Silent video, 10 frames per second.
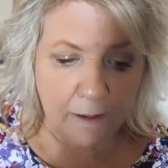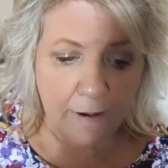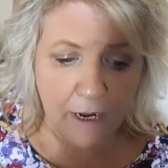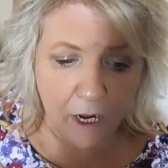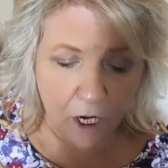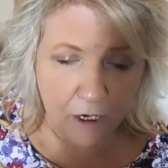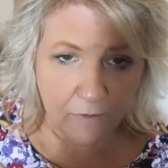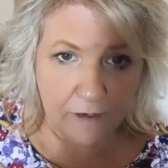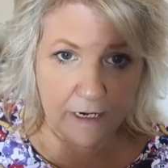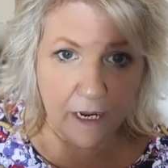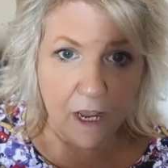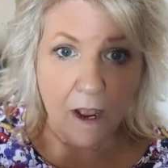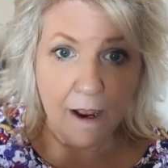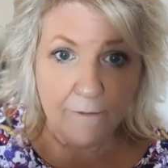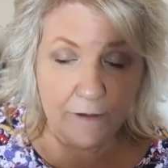biography
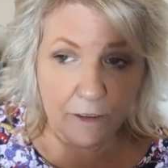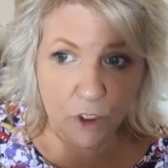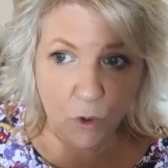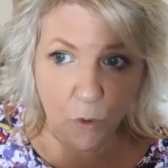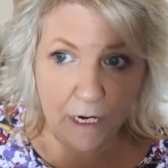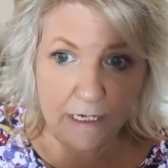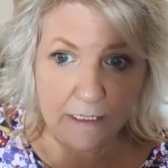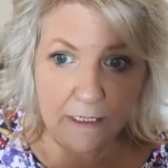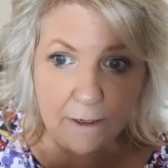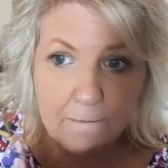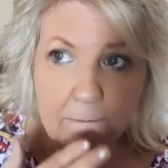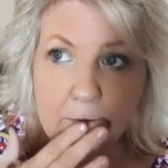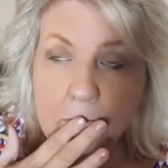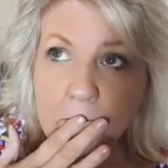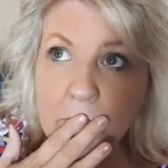of their choice.
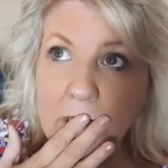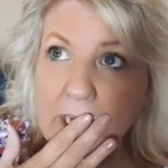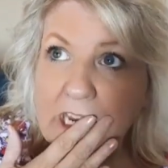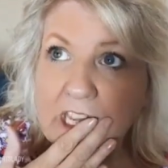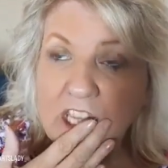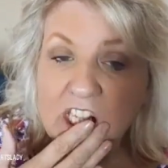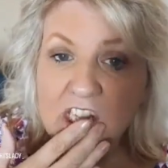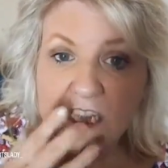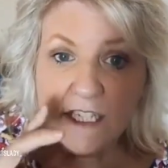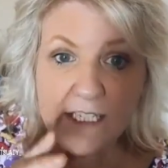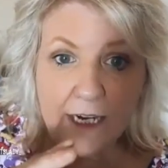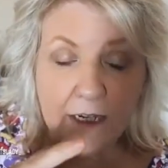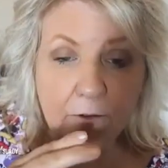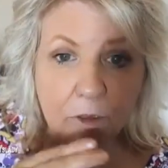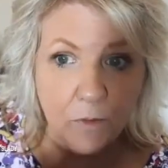And this is the second
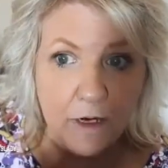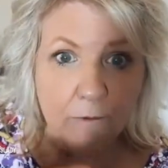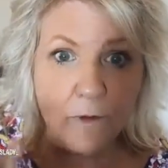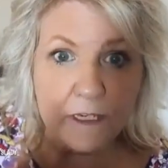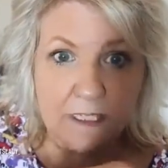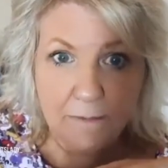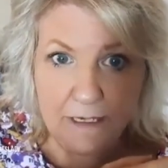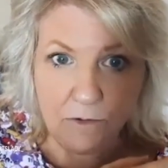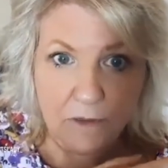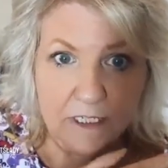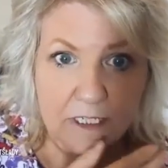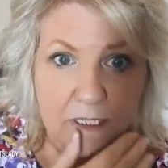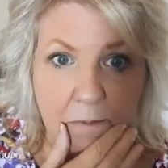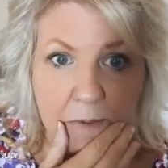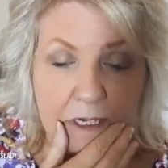of 3 for the semester. This is
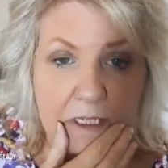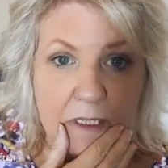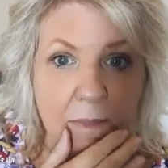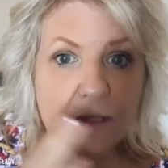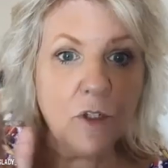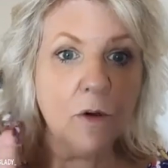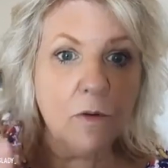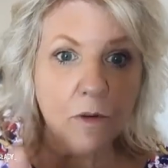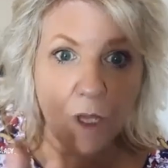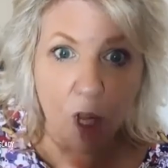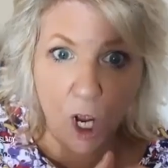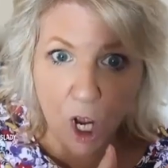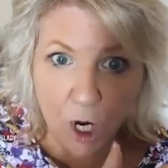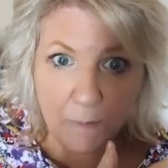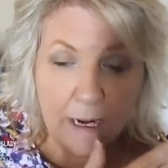a big semester,
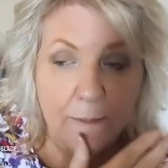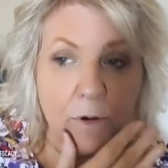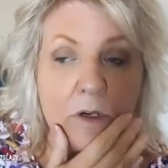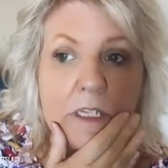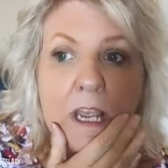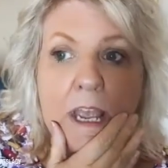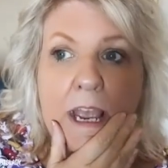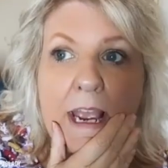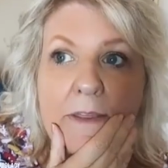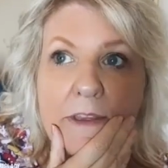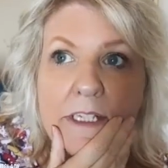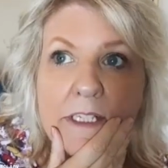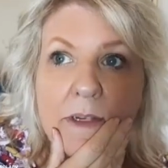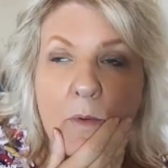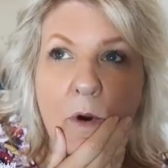long papers. And
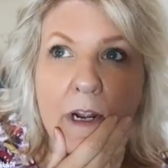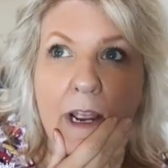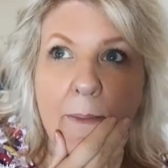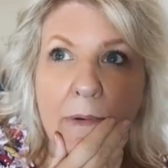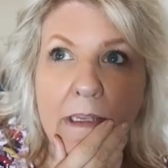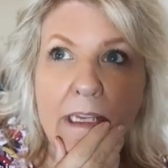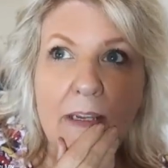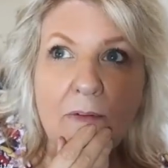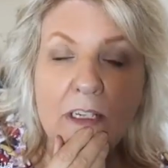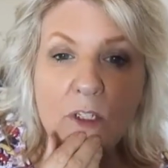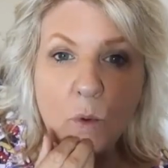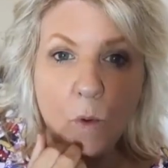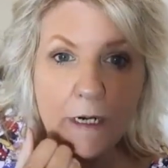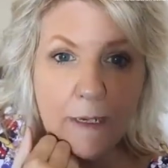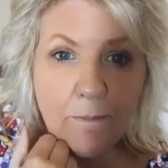this one, I believe, is 20